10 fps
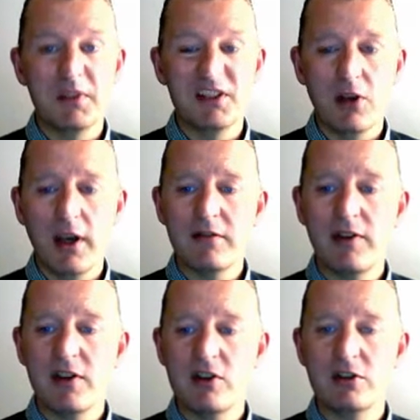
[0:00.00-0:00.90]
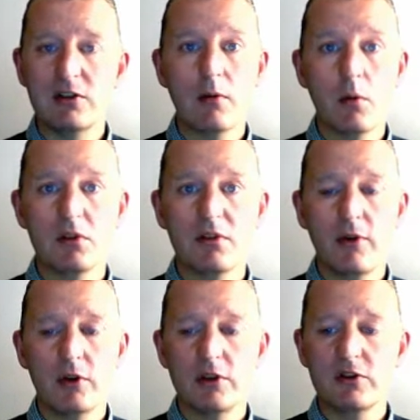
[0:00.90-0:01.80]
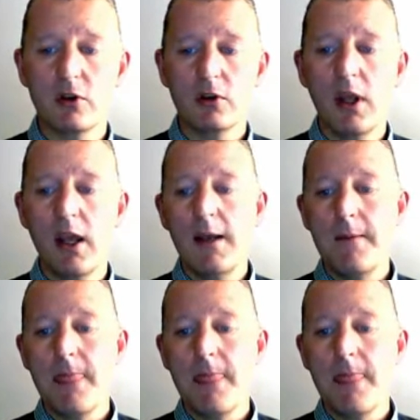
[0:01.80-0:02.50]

design features that we want to focus on,